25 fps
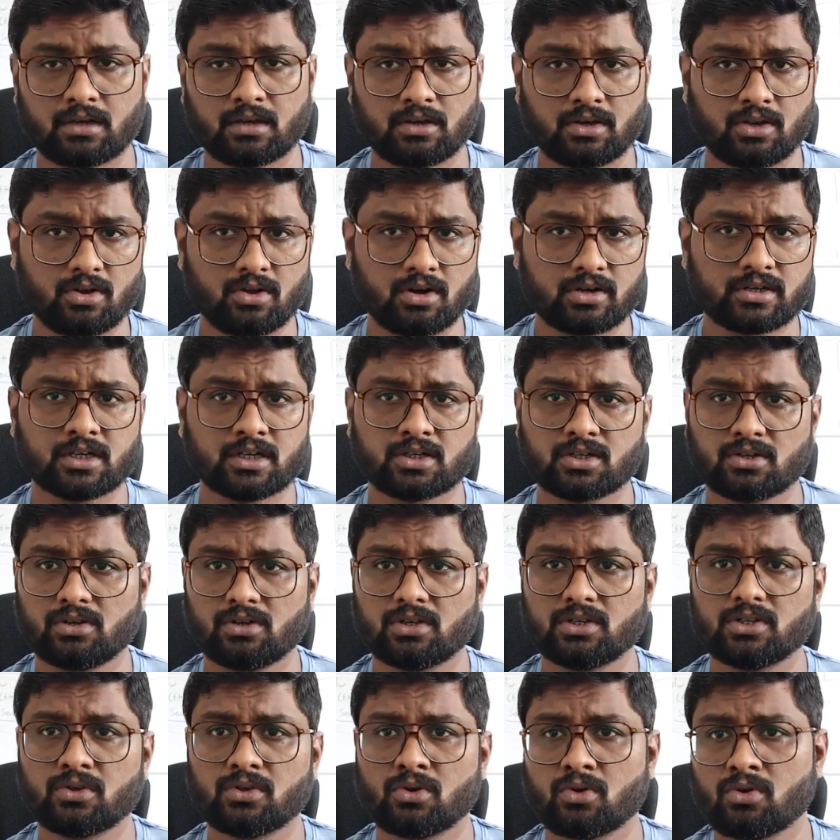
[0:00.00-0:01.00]
Not at
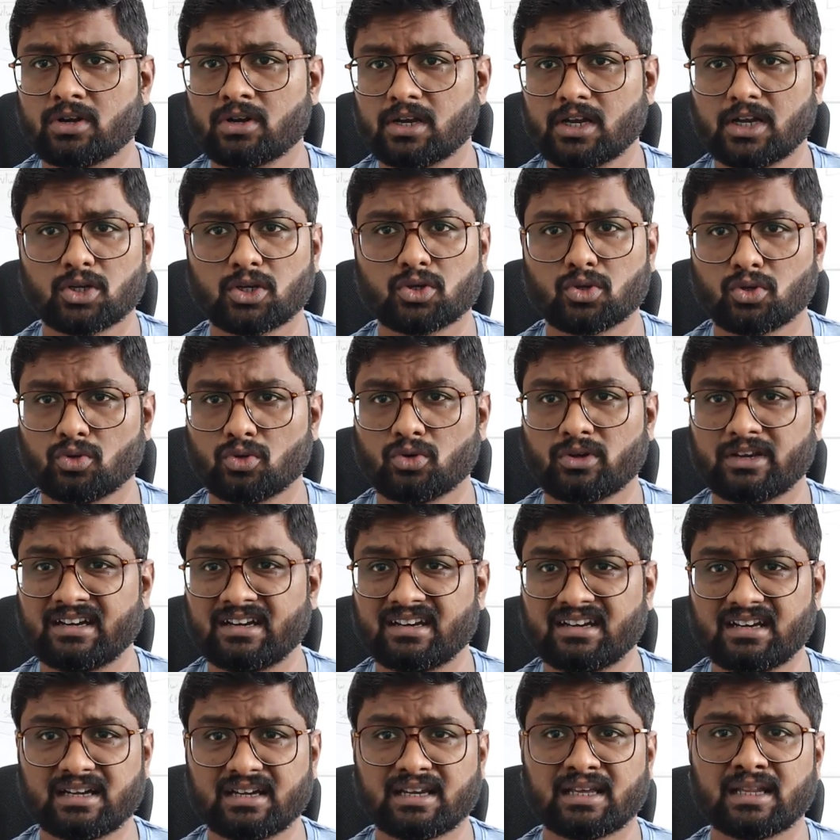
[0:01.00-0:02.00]
all. You don't need to know
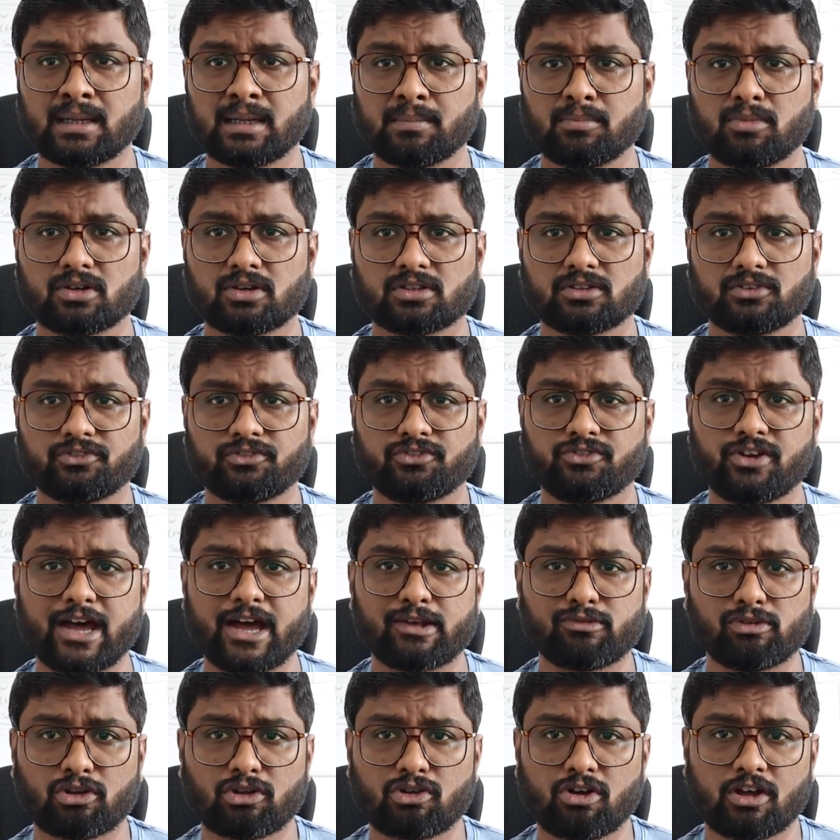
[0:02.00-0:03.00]
in detail about the
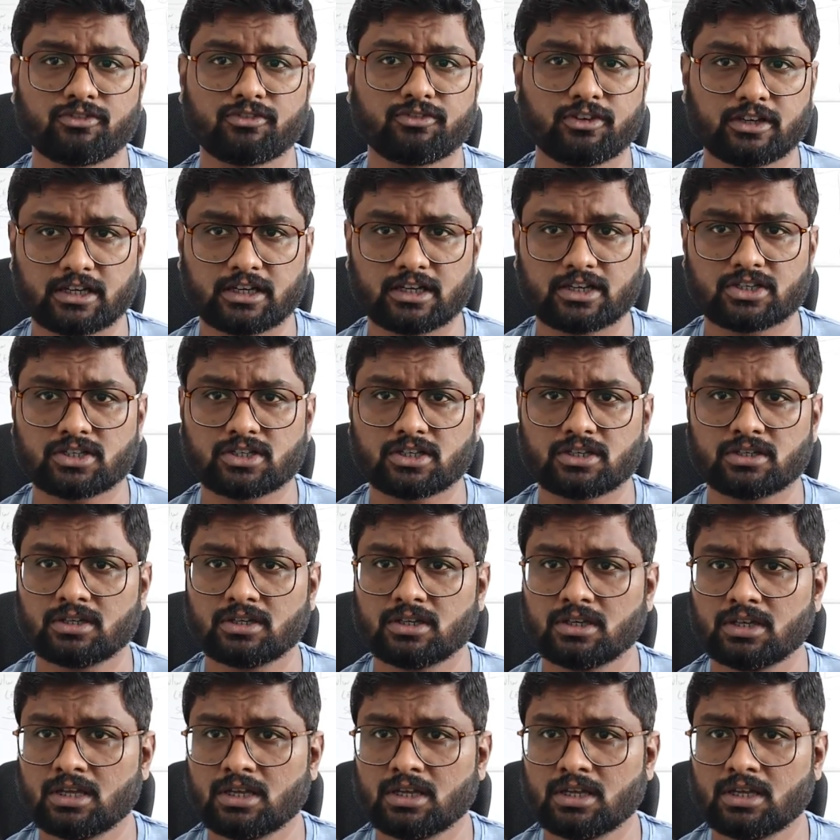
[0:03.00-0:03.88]
firewall configuration.